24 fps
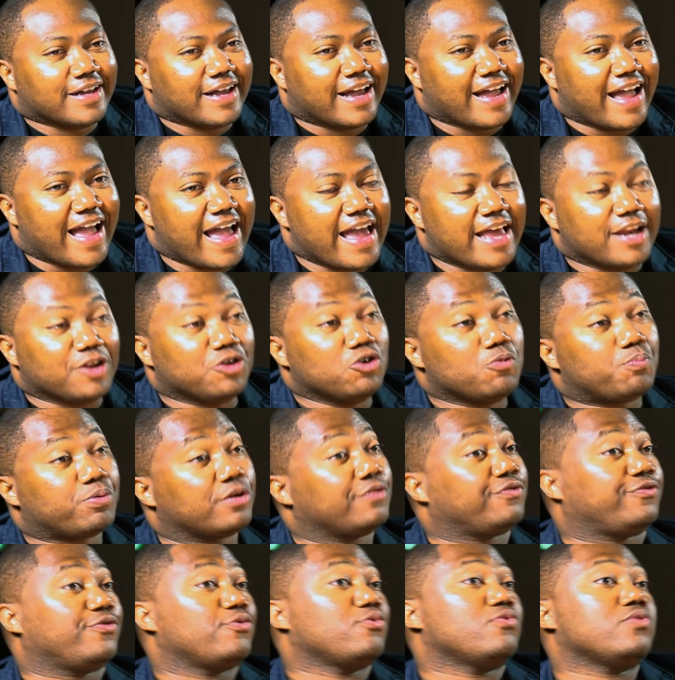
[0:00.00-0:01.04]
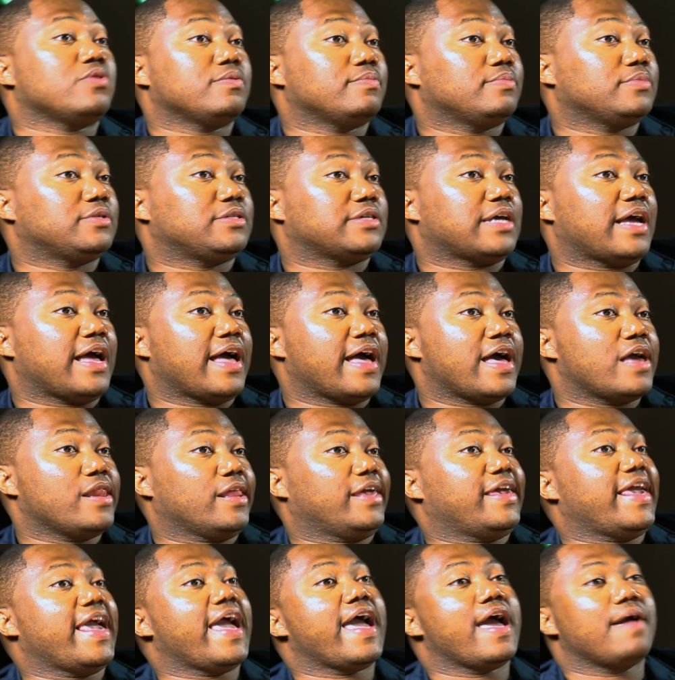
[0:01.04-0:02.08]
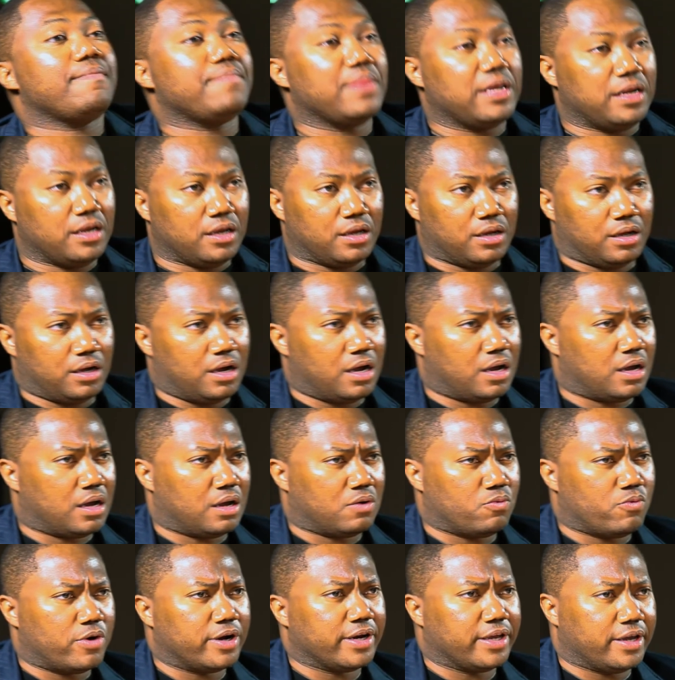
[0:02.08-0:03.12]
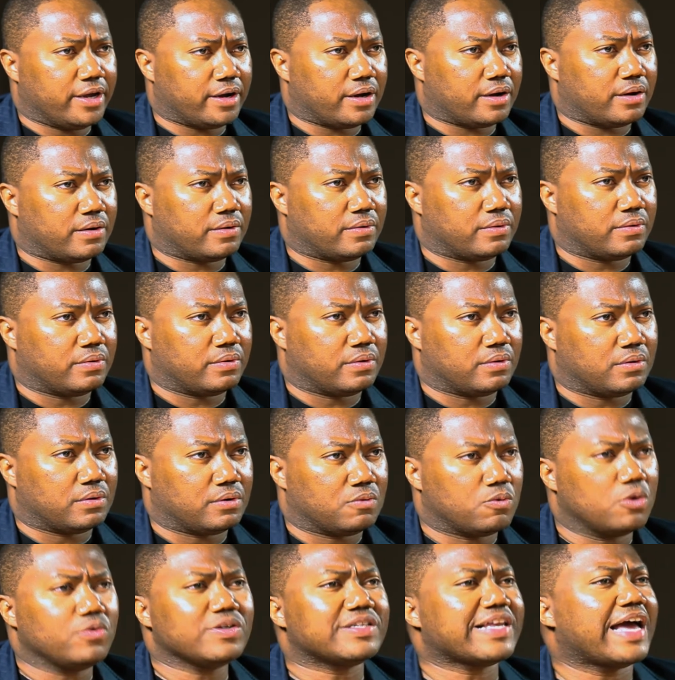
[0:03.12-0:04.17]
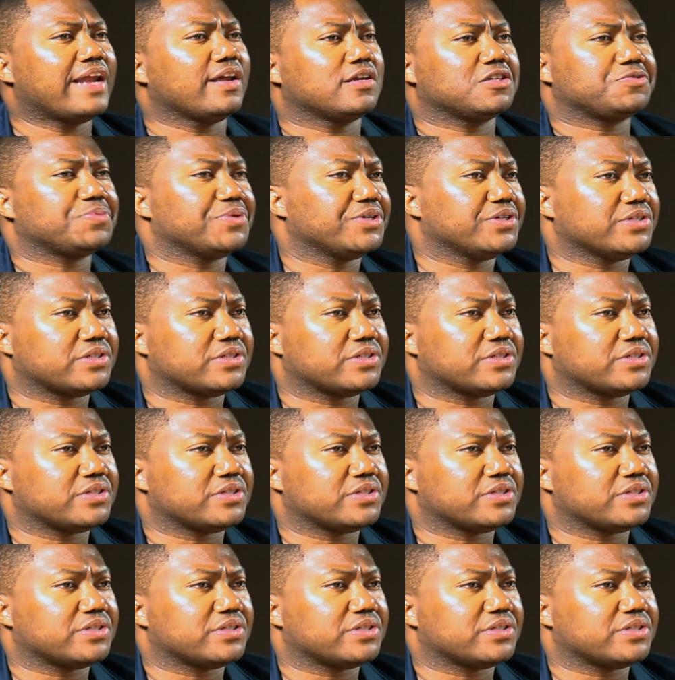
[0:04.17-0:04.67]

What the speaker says: And you performed at camp meeting one year. What was that experience